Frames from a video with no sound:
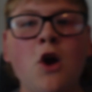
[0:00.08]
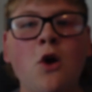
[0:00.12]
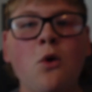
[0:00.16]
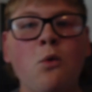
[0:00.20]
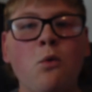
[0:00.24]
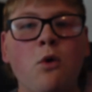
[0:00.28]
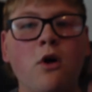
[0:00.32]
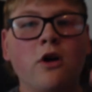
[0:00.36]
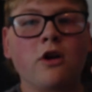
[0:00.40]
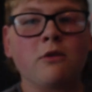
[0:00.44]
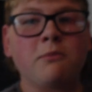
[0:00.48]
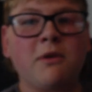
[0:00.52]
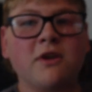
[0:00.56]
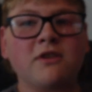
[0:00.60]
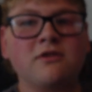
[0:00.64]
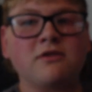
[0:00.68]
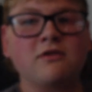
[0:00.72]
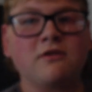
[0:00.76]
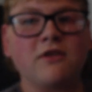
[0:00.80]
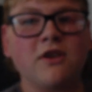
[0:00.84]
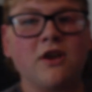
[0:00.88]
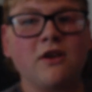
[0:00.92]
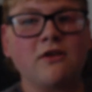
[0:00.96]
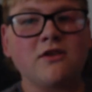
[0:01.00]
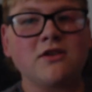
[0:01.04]
Welcome back to a
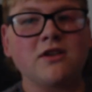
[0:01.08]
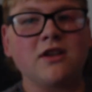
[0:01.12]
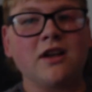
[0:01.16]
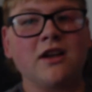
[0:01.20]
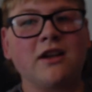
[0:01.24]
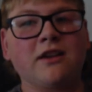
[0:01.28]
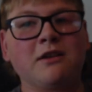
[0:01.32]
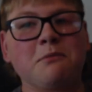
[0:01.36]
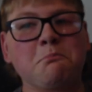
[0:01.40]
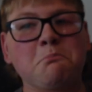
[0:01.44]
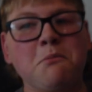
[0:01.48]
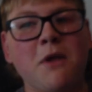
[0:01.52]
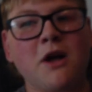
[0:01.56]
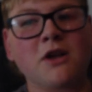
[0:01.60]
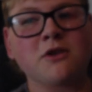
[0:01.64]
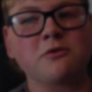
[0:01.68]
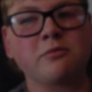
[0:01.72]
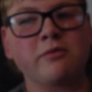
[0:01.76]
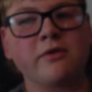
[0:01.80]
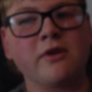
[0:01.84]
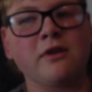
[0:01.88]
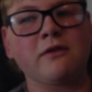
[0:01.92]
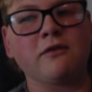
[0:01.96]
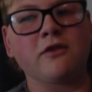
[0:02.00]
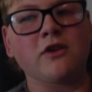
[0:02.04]
video. Today's a match
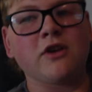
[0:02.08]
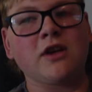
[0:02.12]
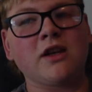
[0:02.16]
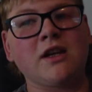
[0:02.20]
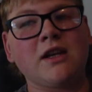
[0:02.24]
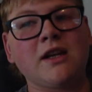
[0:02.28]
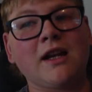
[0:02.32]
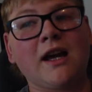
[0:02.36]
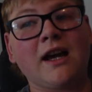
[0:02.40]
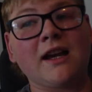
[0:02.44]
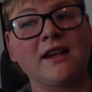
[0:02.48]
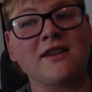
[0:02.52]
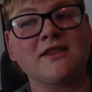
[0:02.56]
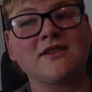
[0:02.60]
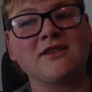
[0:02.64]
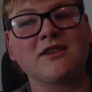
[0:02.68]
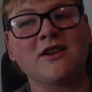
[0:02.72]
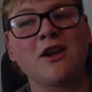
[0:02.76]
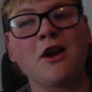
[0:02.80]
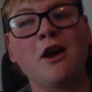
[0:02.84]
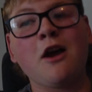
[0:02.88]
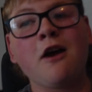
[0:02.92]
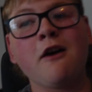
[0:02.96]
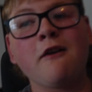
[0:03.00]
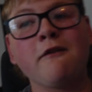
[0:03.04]
preview United
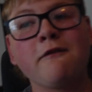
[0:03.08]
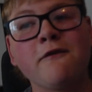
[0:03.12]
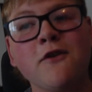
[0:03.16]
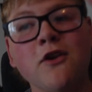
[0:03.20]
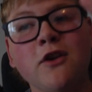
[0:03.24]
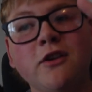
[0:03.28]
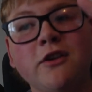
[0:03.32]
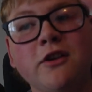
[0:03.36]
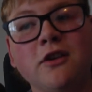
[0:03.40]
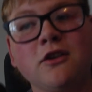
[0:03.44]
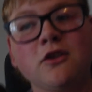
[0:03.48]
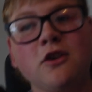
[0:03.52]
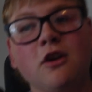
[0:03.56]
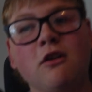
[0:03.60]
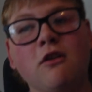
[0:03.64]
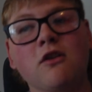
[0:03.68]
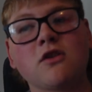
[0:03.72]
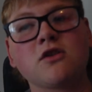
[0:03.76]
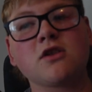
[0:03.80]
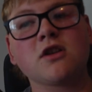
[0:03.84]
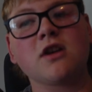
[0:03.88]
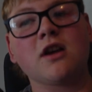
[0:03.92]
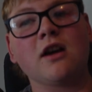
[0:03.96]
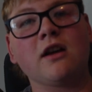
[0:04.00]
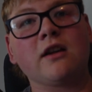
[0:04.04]
versus
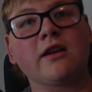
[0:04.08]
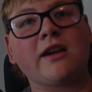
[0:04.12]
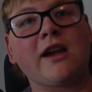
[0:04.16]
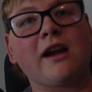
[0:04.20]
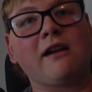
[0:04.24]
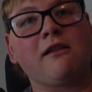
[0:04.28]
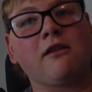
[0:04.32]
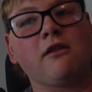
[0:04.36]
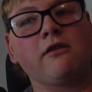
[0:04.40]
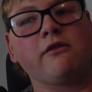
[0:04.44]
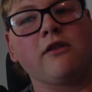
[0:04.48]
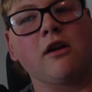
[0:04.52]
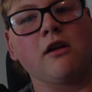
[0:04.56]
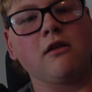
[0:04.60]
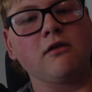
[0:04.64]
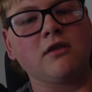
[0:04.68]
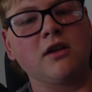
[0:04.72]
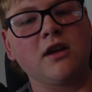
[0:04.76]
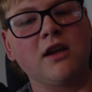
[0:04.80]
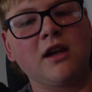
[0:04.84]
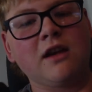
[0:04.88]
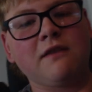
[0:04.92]
Norwich at Carrot Road.